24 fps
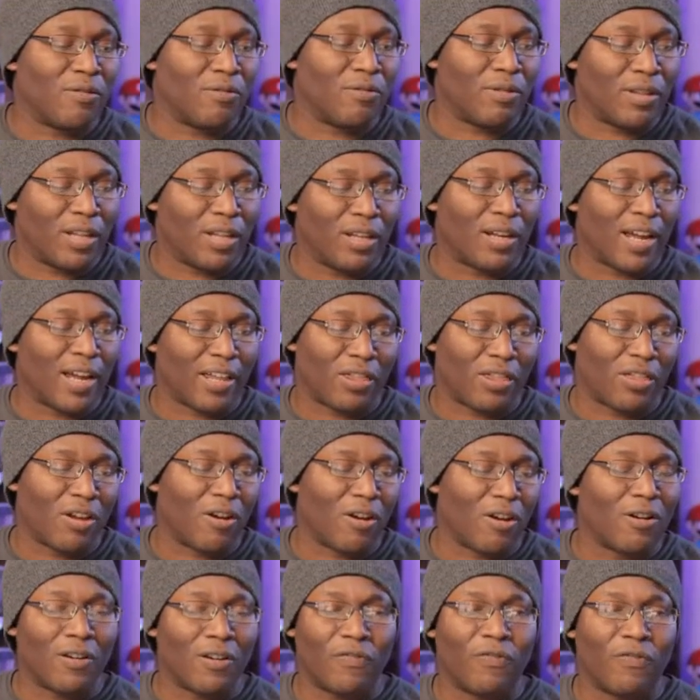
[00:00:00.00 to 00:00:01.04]
And then like
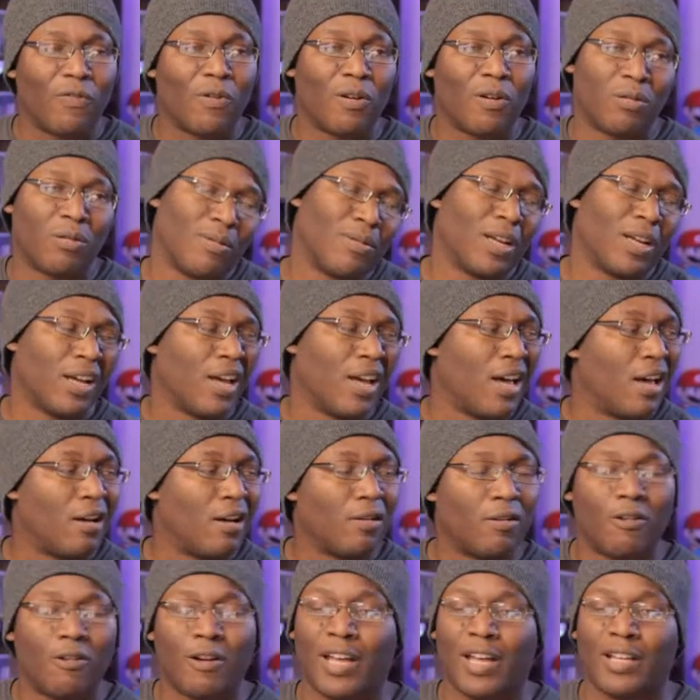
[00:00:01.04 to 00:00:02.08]
third or fourth one, I'm like, I'll
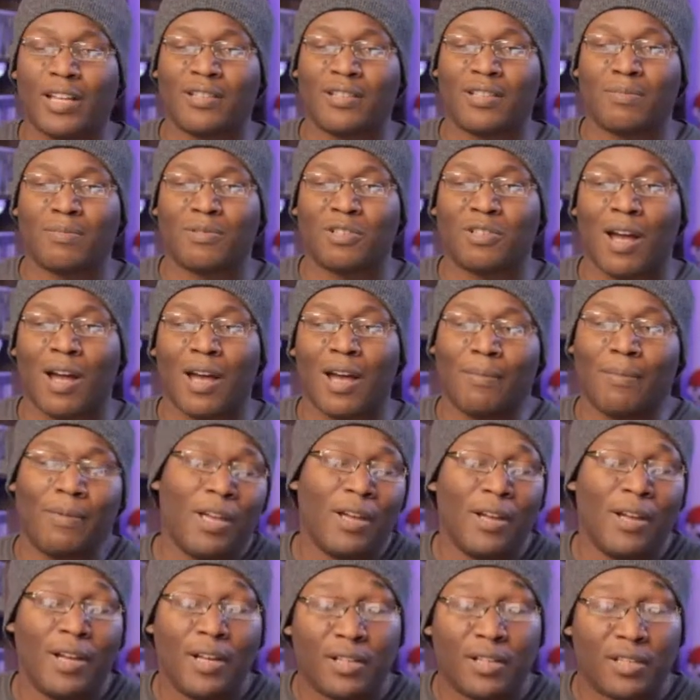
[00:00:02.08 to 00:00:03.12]
go ahead and subscribe.
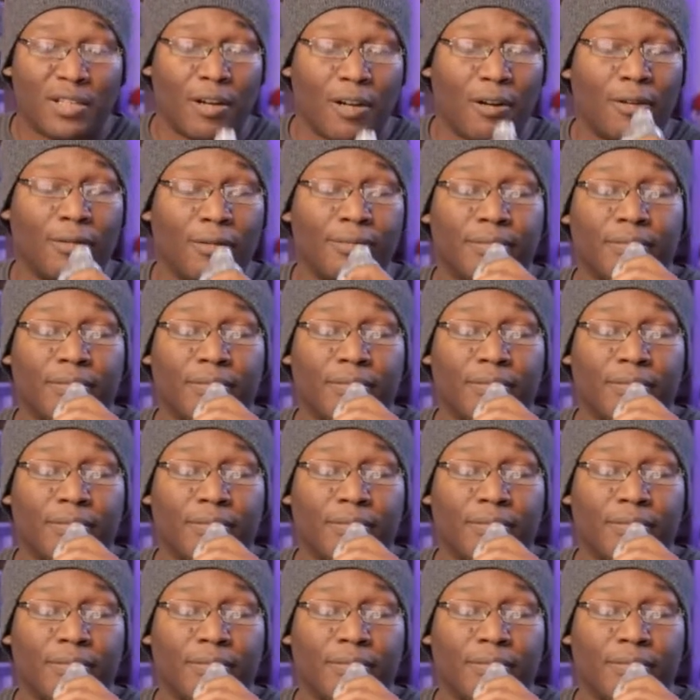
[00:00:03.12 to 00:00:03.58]
So